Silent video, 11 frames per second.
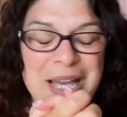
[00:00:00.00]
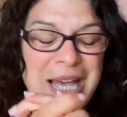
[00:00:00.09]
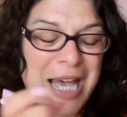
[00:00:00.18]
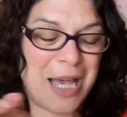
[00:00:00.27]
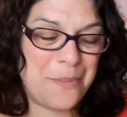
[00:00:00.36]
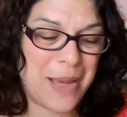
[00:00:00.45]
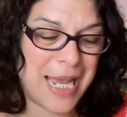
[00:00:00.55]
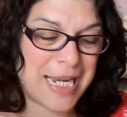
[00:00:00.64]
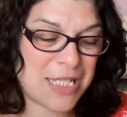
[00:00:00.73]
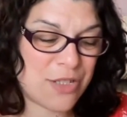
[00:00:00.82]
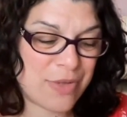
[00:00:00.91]
And
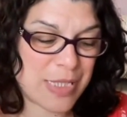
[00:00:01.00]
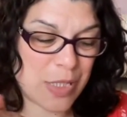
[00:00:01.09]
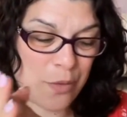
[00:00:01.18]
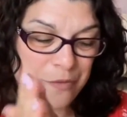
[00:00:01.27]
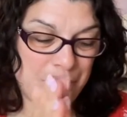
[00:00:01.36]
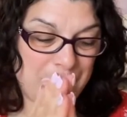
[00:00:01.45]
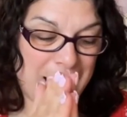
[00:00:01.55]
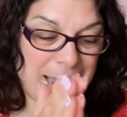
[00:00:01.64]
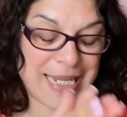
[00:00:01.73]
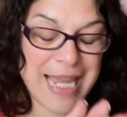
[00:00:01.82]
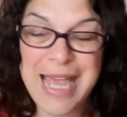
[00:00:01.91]
as a result from
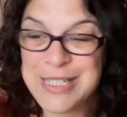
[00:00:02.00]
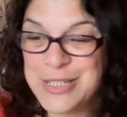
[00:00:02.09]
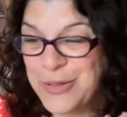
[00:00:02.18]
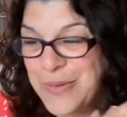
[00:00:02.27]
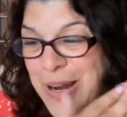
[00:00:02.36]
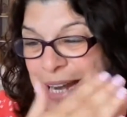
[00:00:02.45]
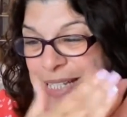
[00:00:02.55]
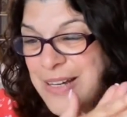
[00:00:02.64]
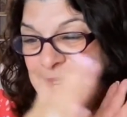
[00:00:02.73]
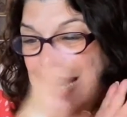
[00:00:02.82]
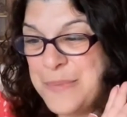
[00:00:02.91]
that, yes, you're right,
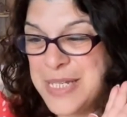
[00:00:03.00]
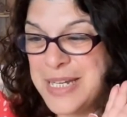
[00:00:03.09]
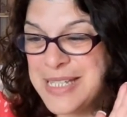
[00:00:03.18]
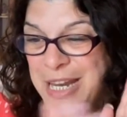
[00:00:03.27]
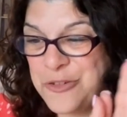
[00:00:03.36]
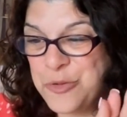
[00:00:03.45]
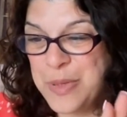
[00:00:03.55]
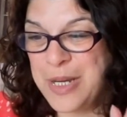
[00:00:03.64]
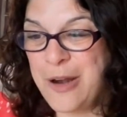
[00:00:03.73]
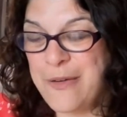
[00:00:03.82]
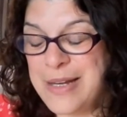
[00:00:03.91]
I leapt into
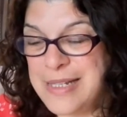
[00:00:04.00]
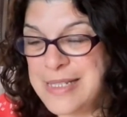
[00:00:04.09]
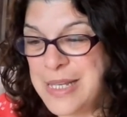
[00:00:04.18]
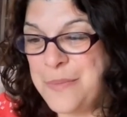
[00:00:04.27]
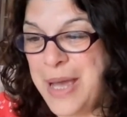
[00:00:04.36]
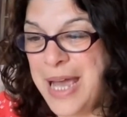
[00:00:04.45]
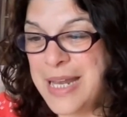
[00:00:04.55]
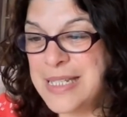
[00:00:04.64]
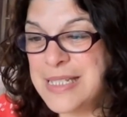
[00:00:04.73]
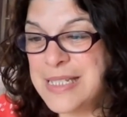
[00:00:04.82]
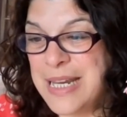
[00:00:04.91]
entrepreneurialism
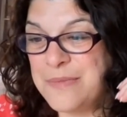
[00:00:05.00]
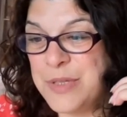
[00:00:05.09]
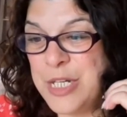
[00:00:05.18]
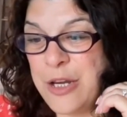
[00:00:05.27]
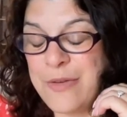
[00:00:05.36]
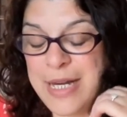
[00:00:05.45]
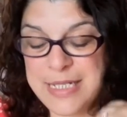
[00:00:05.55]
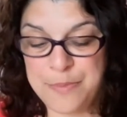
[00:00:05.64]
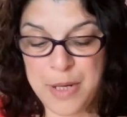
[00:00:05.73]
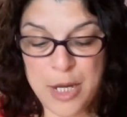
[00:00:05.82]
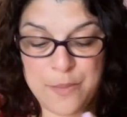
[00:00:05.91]
and did, you know,
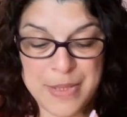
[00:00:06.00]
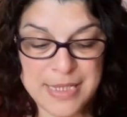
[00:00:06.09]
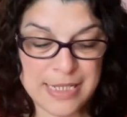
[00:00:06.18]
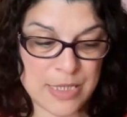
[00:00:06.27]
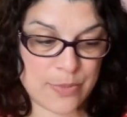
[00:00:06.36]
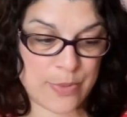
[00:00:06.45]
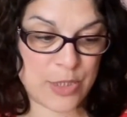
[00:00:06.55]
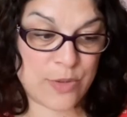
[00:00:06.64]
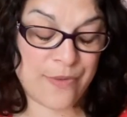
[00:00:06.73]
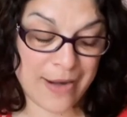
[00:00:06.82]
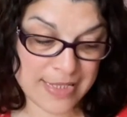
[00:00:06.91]
created my own business, which
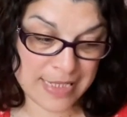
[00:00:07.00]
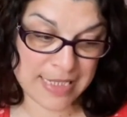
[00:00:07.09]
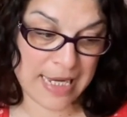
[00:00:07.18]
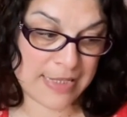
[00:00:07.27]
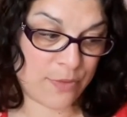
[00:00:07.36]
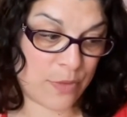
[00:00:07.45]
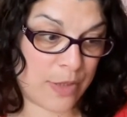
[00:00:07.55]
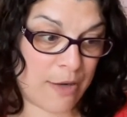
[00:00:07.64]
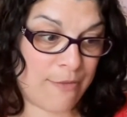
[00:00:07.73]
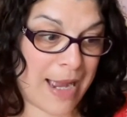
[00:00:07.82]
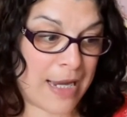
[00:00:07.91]
was very successful. And
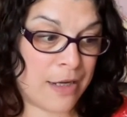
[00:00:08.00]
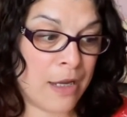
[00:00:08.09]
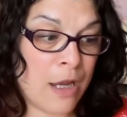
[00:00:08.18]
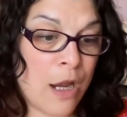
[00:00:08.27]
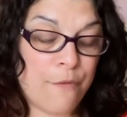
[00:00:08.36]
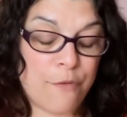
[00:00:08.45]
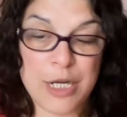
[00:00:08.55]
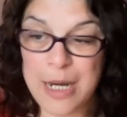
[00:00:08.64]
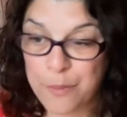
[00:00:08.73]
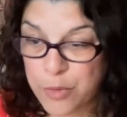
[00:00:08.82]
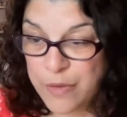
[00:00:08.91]
I ran for a
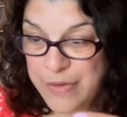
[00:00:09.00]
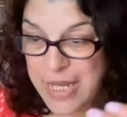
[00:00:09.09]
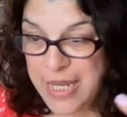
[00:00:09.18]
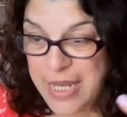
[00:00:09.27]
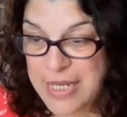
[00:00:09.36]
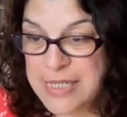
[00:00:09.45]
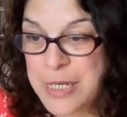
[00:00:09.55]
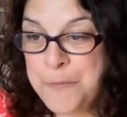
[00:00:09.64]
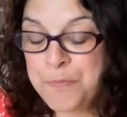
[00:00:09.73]
number of years.